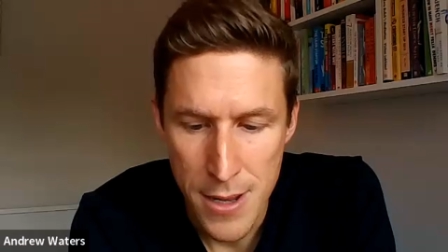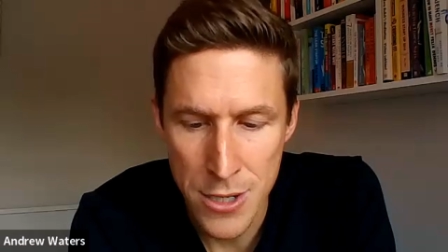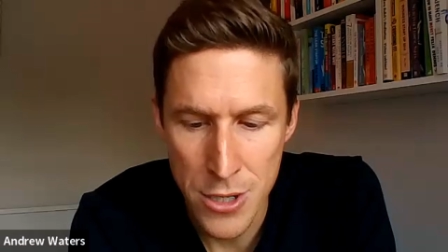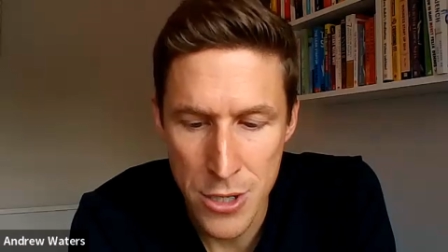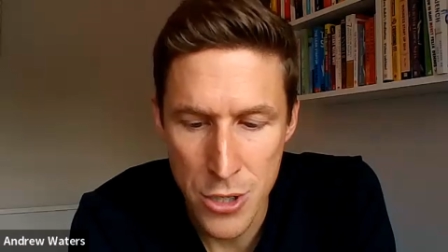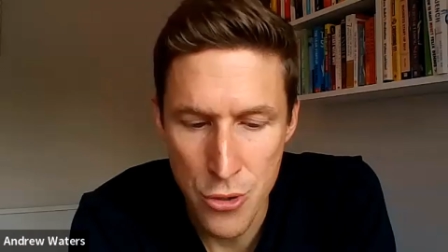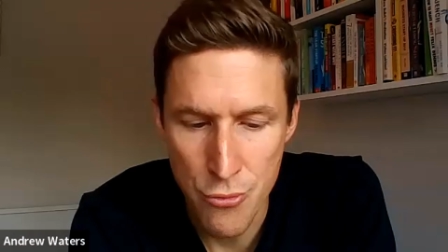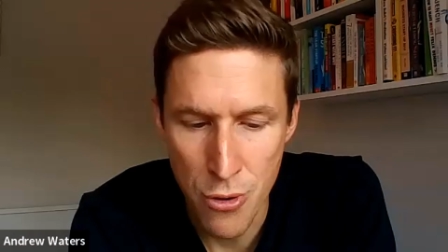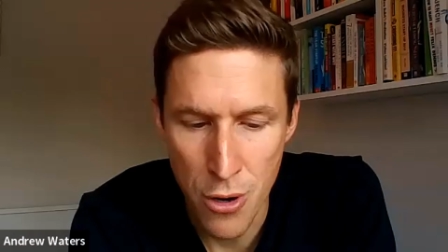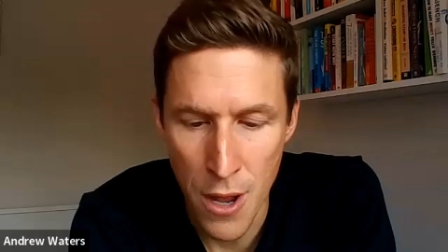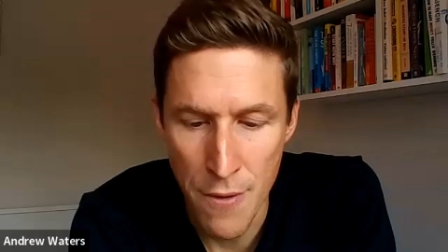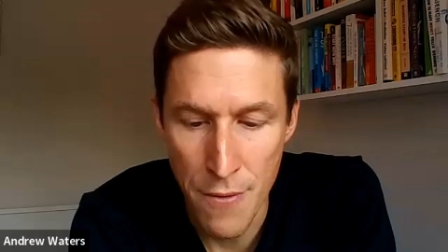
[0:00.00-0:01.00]
can
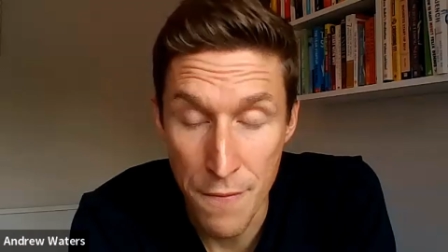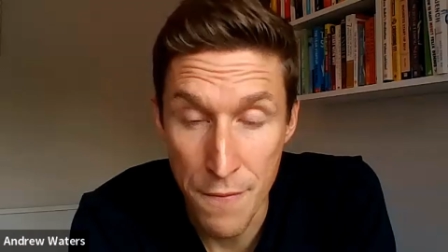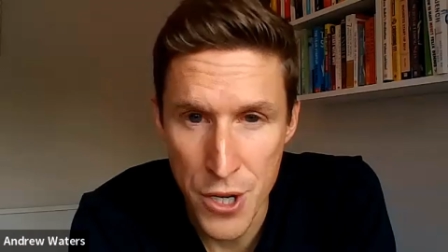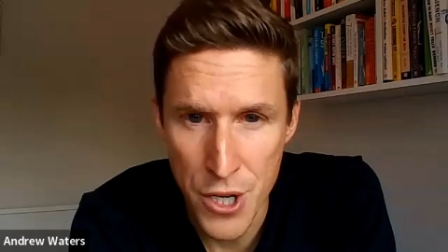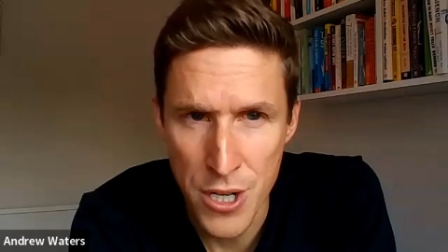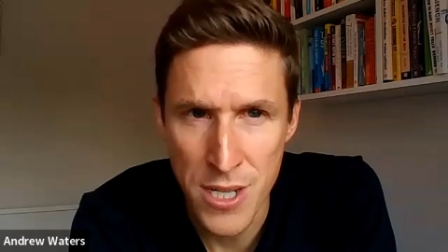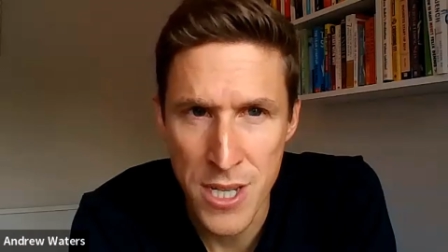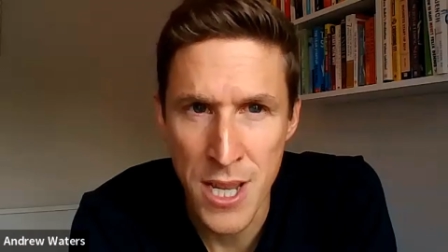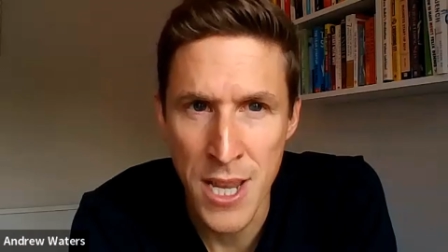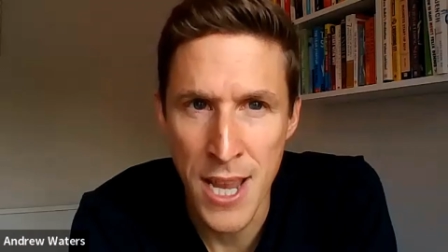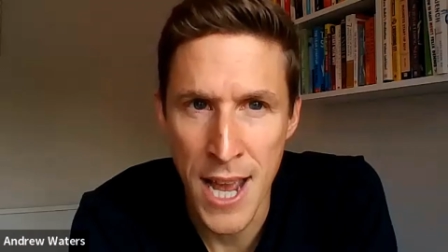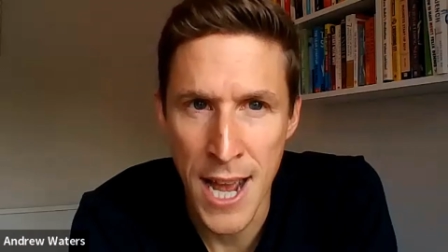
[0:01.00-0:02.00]
drive
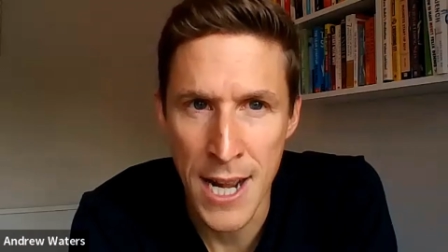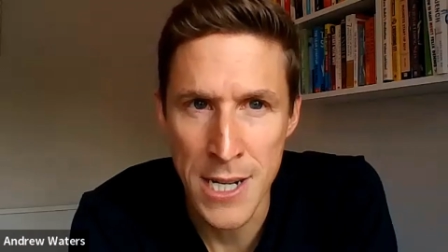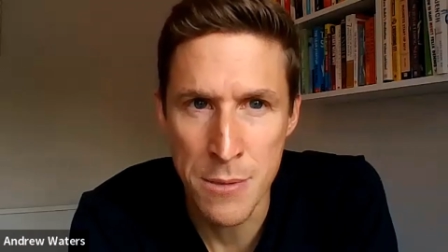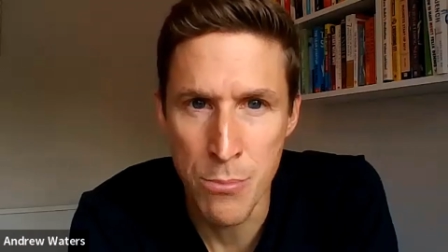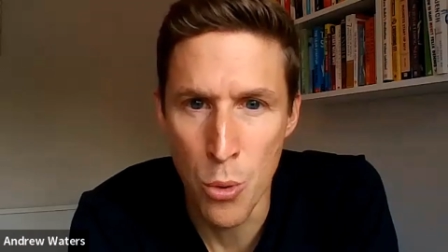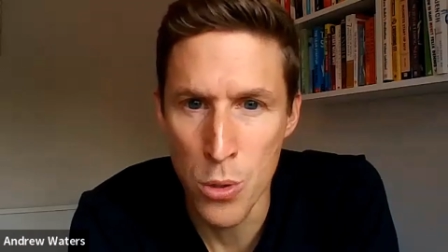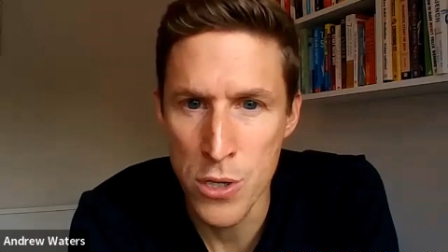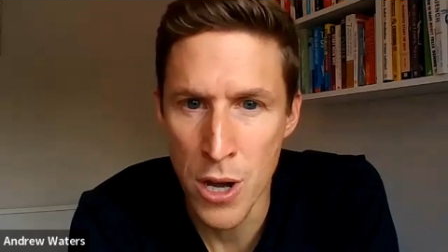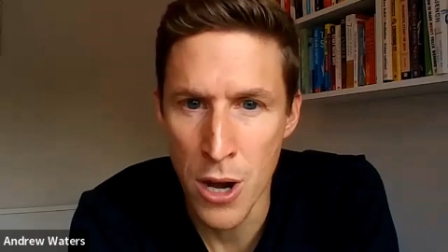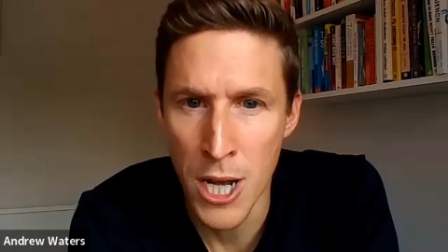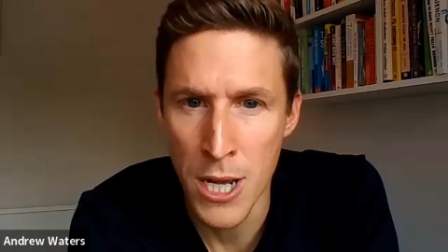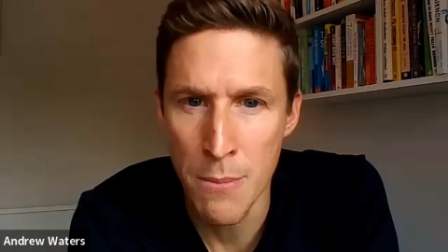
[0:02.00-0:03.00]
efficiency and
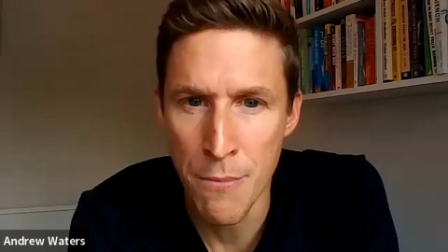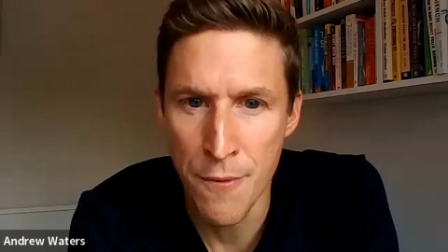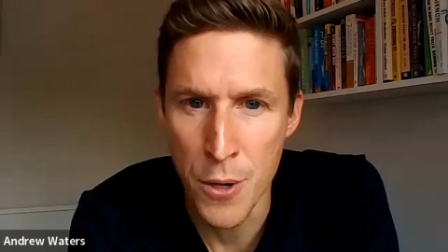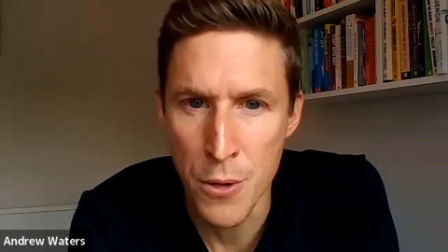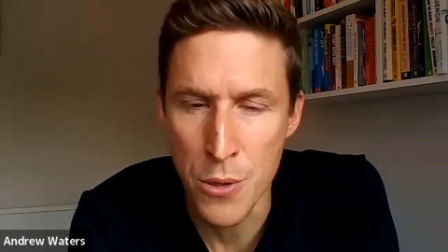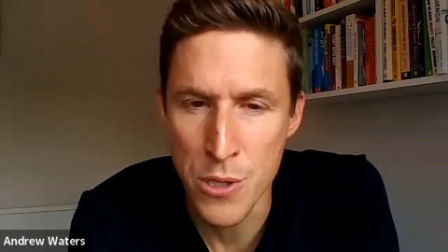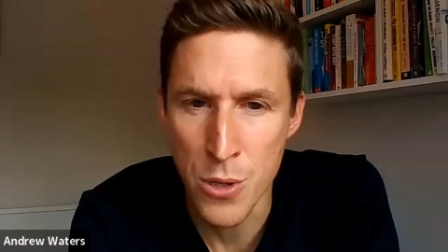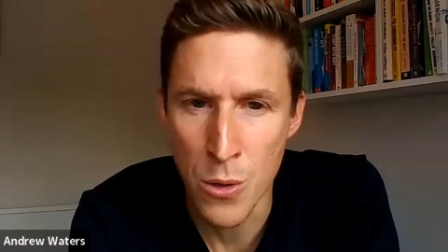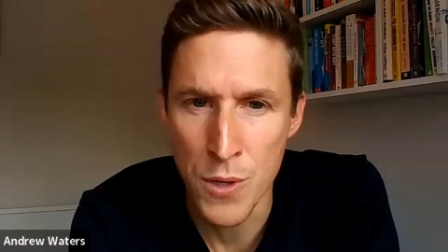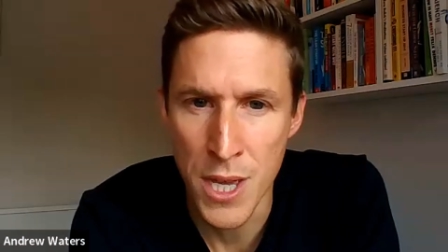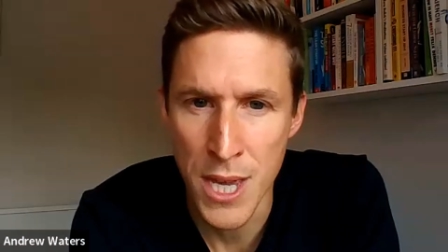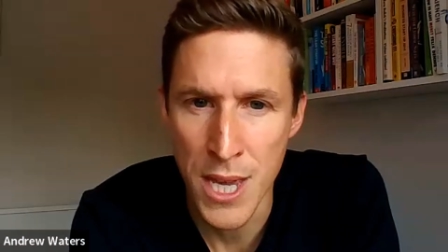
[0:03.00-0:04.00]
more time
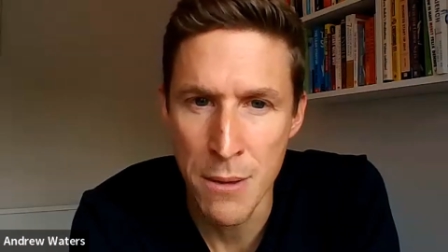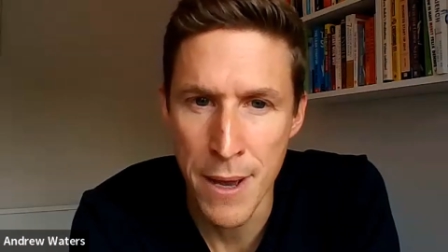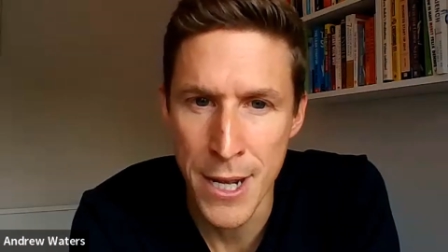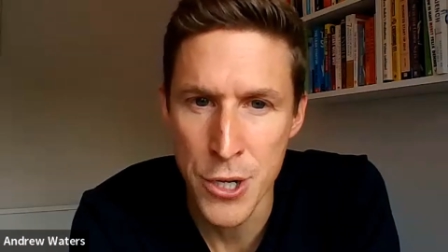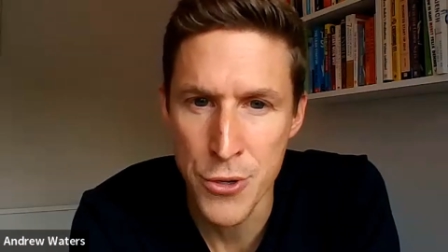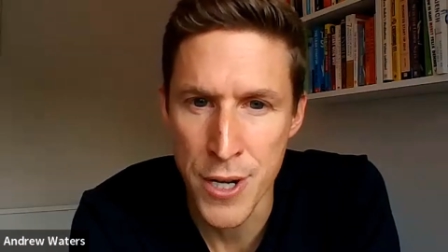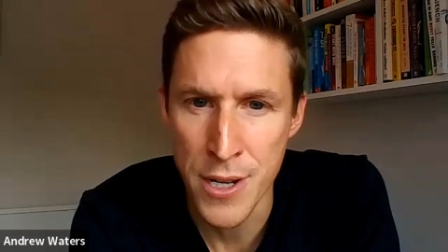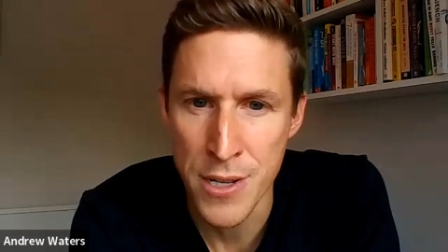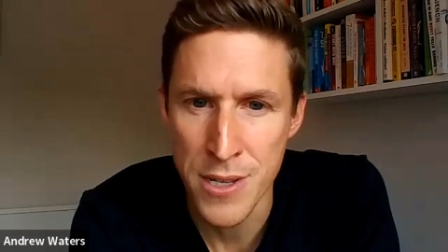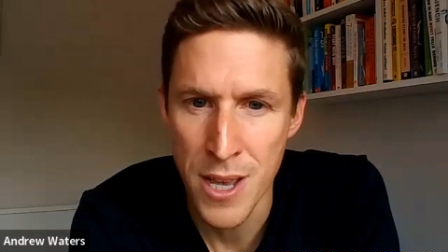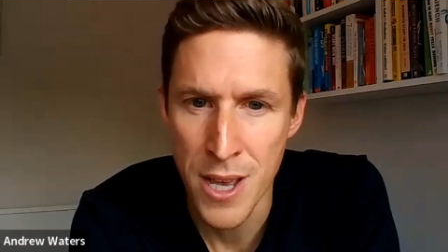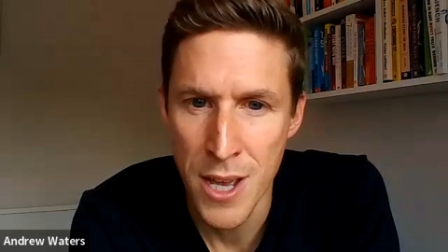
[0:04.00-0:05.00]
focused on the key
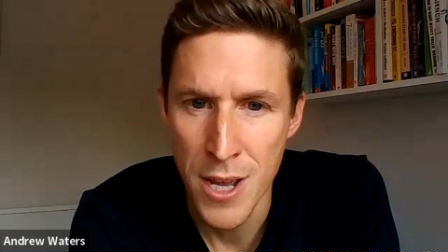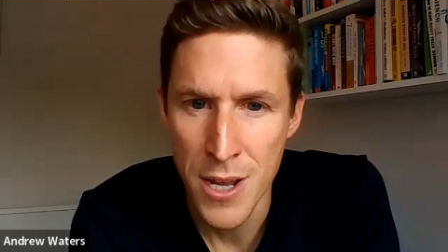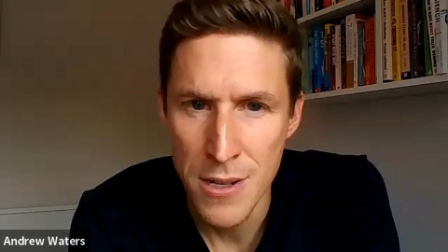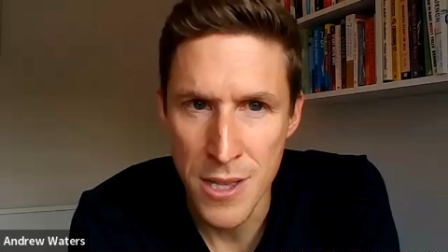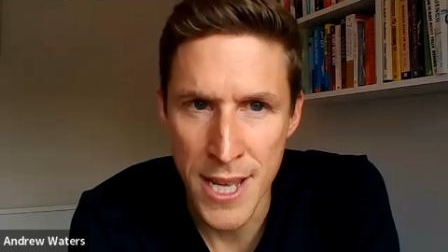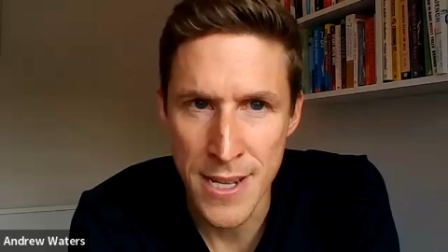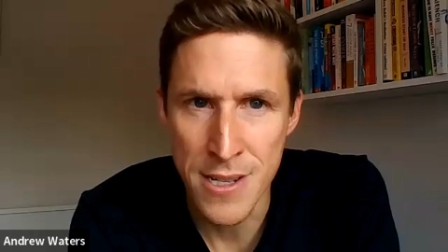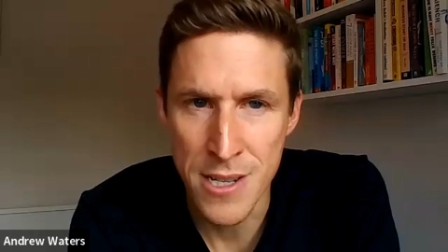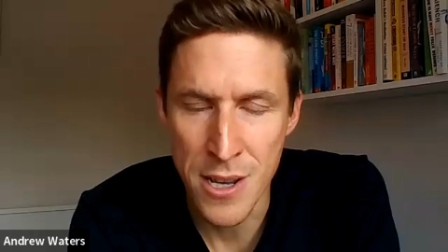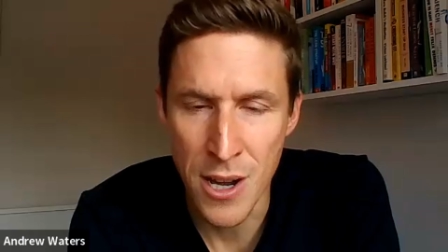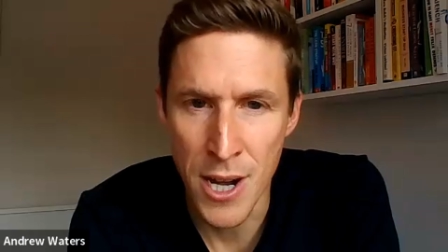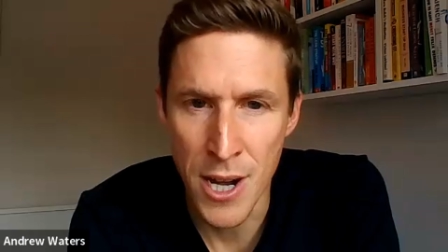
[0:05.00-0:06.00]
metrics to
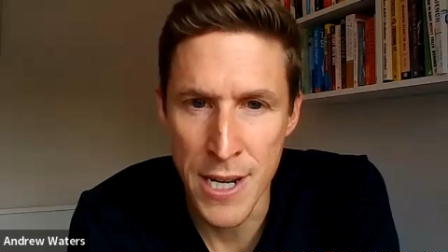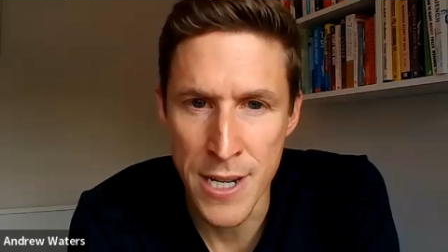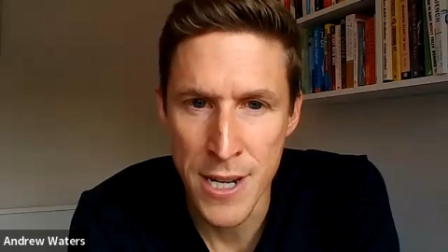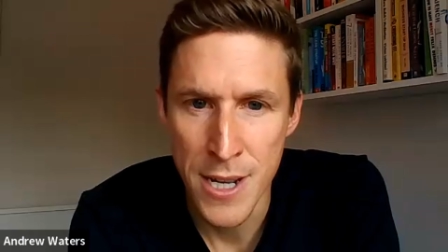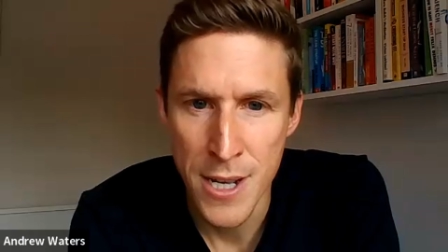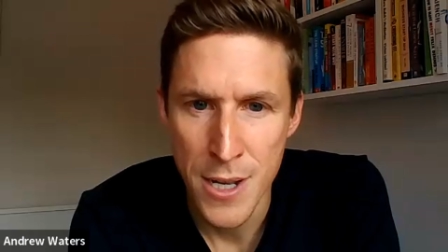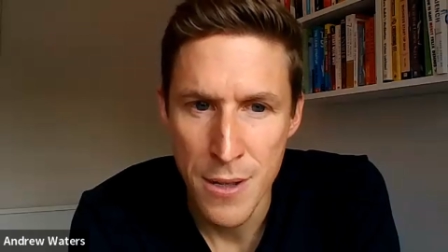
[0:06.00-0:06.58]
then decide